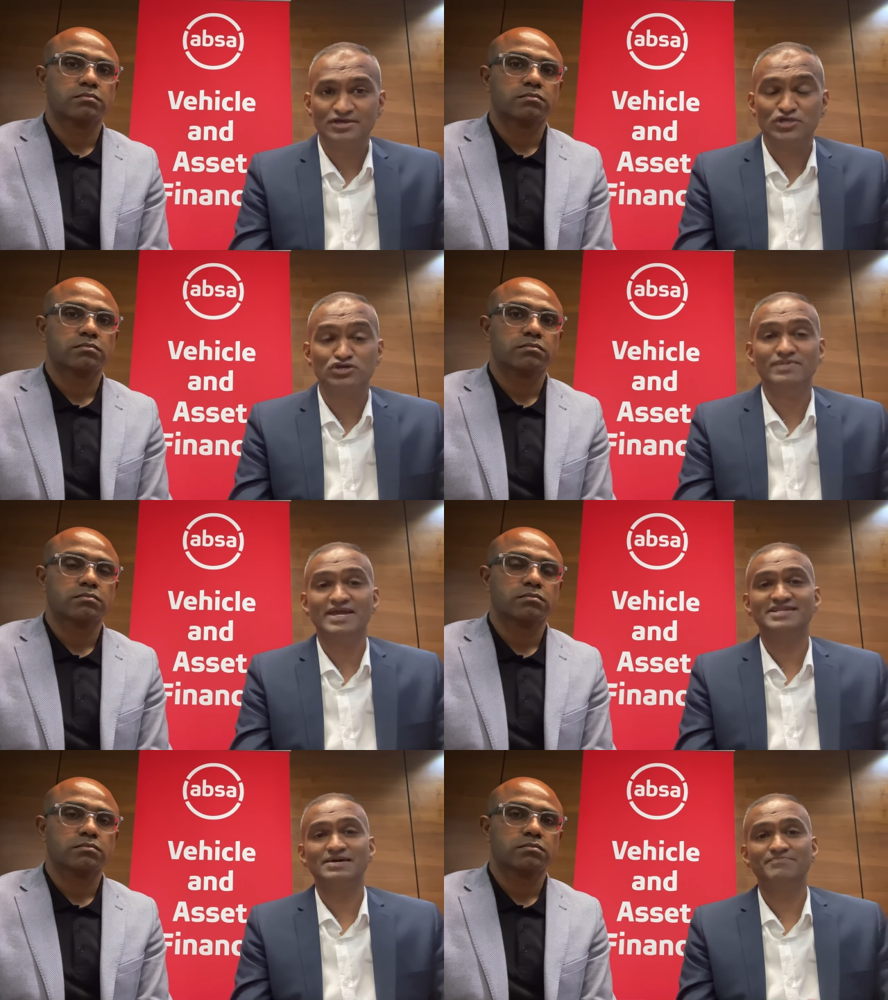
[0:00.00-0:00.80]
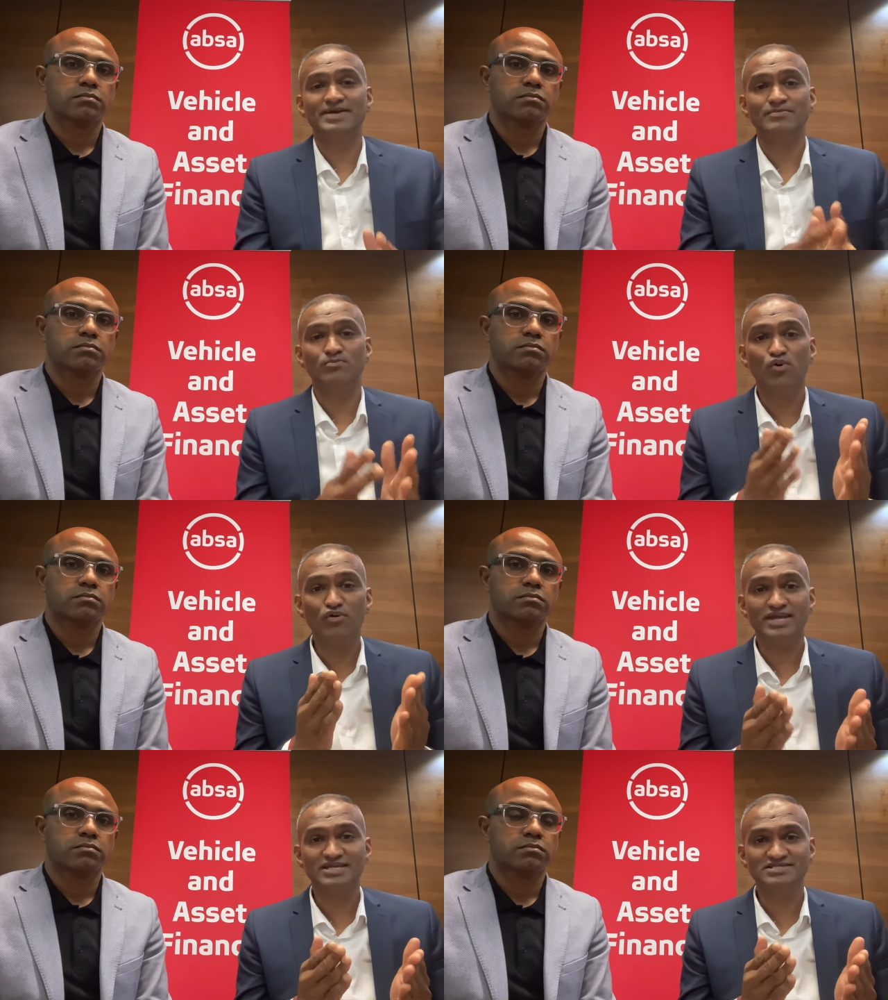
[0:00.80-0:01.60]
Speaker 1: You may end up paying more
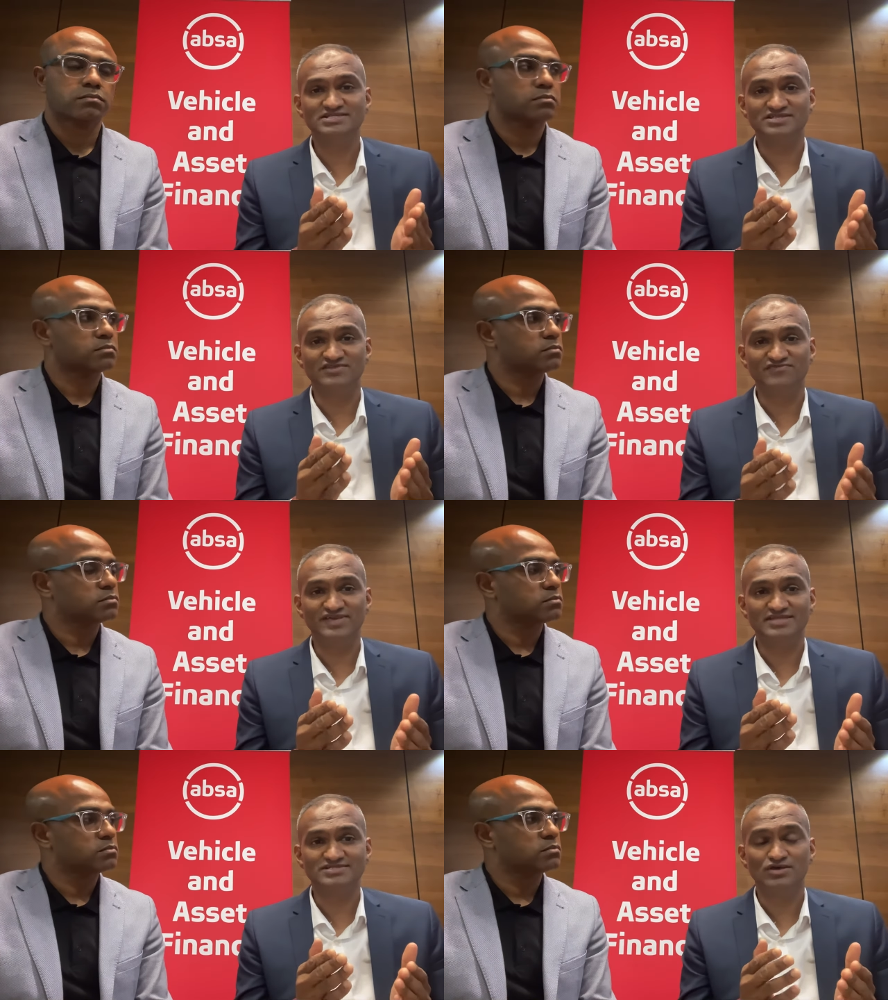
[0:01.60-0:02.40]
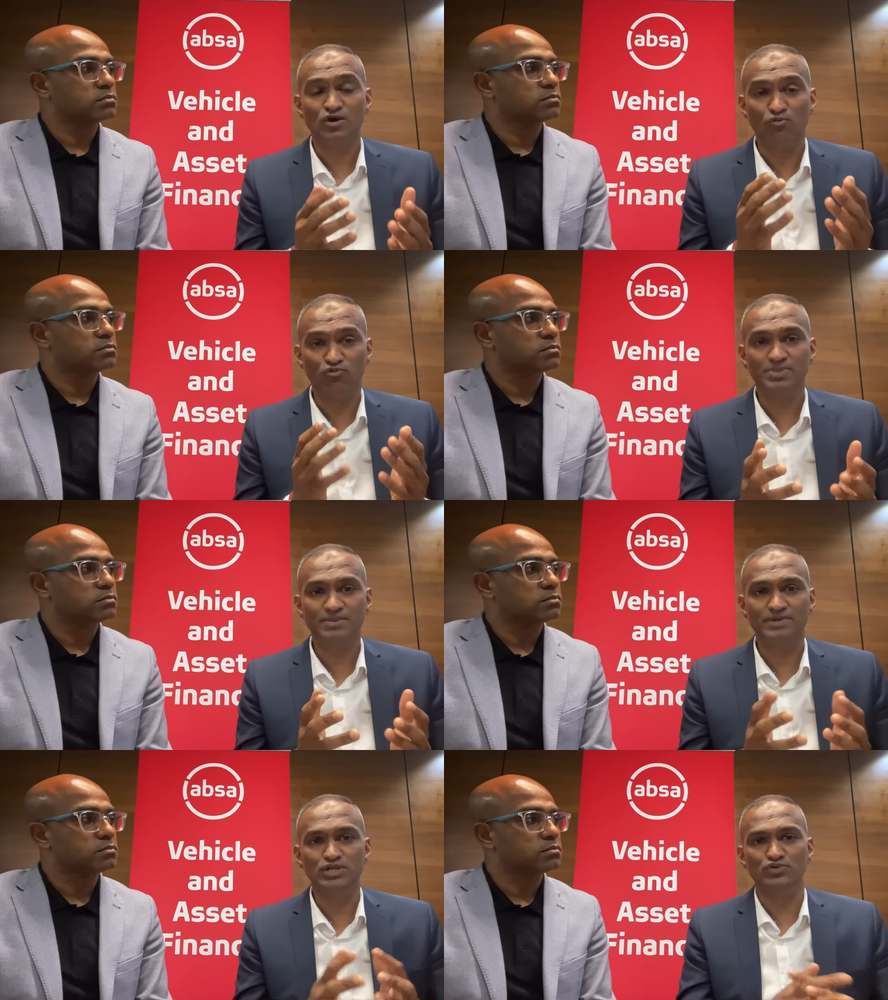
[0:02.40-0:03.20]
interest and fees with the
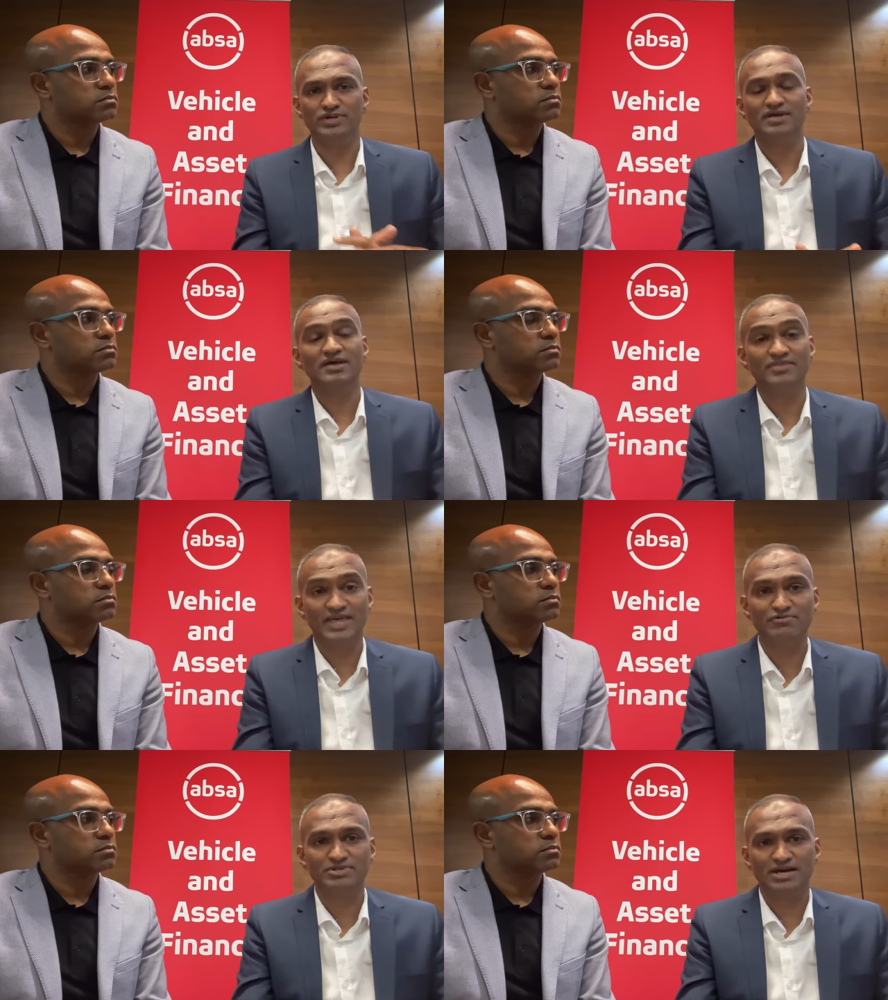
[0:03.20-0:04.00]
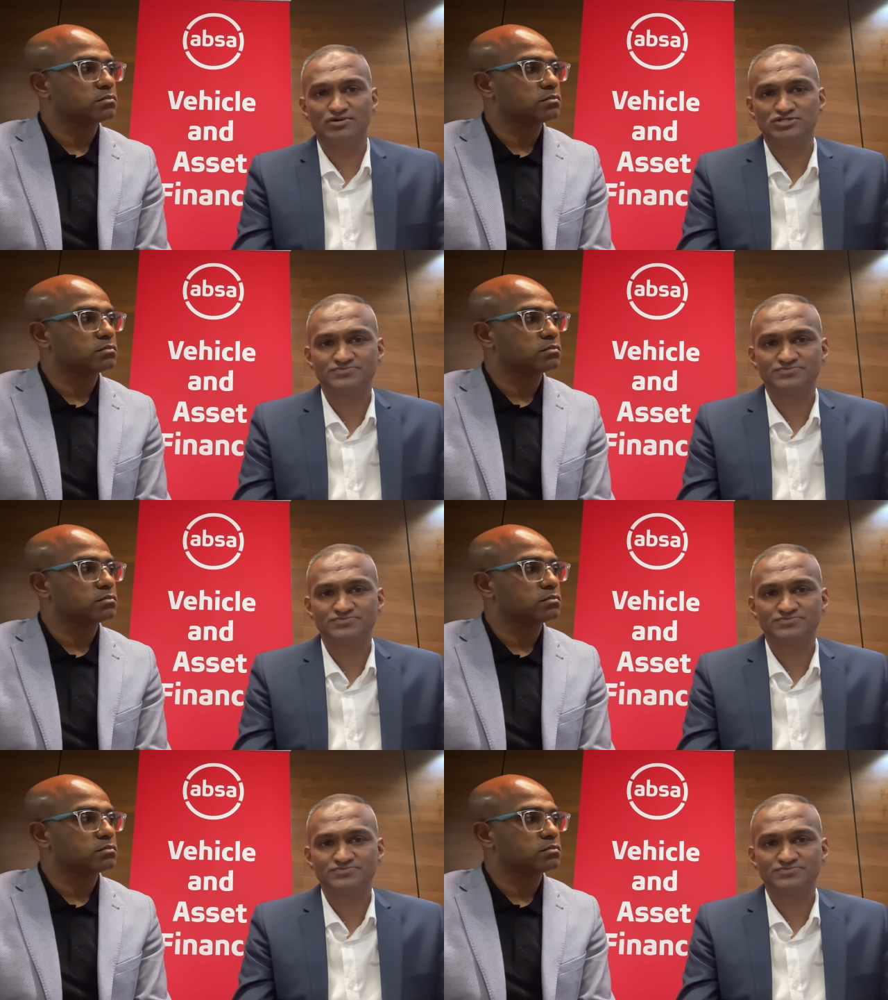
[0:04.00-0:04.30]
balloon than without.